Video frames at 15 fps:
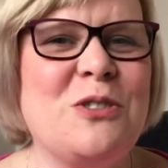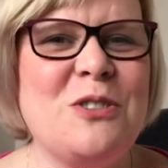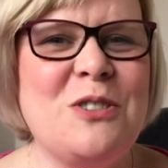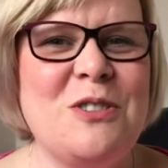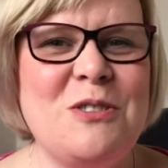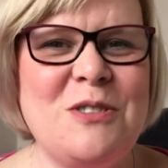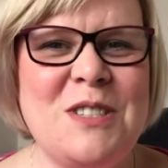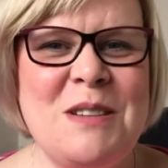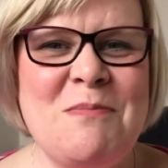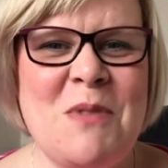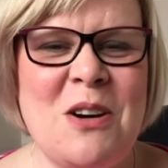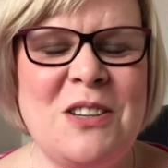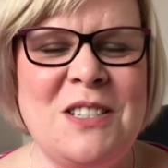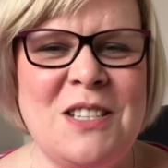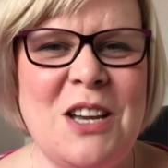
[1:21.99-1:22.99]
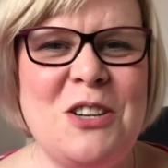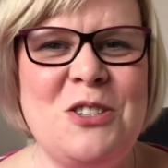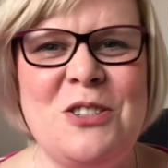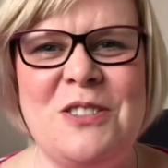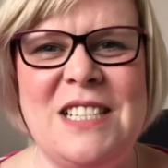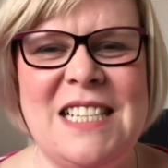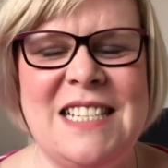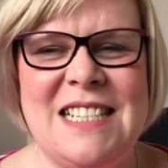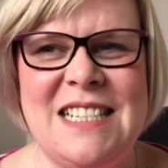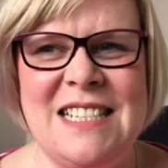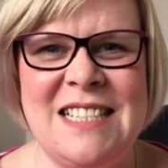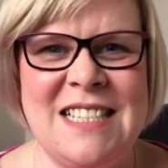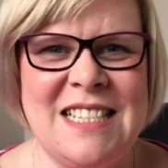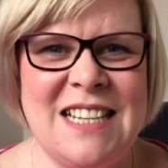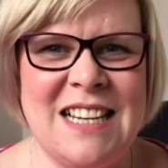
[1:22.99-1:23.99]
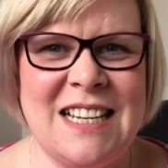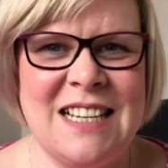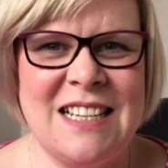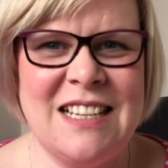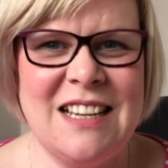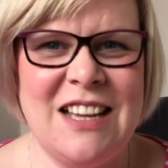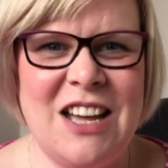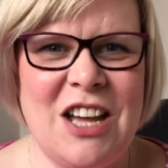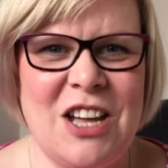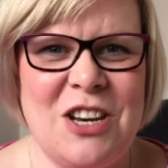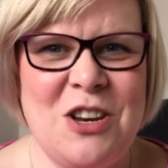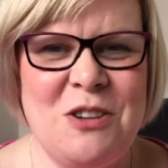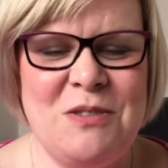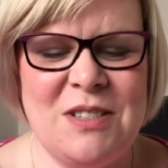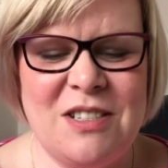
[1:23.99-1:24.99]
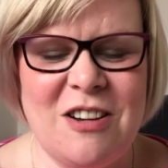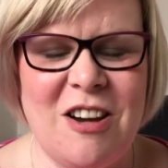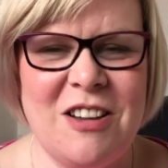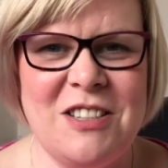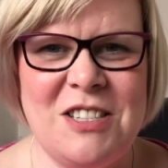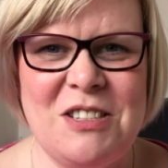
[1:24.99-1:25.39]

called it my social distancing new starts.